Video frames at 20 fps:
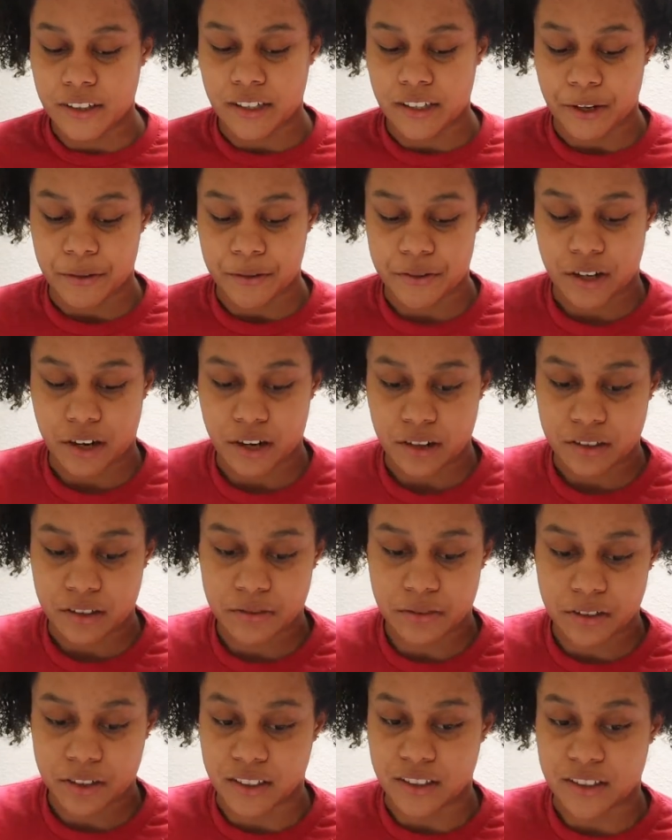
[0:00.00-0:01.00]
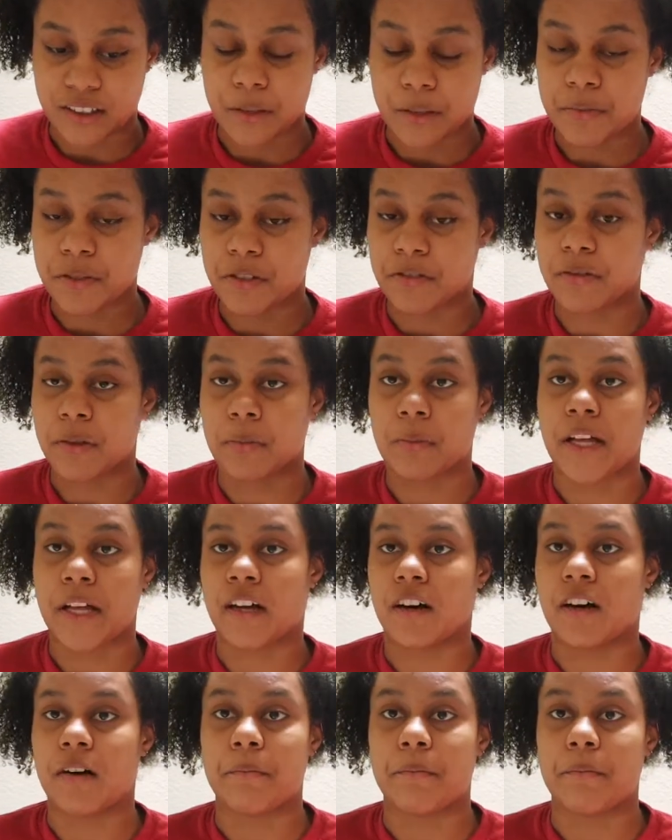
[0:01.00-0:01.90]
and I was already feeling tipsy from like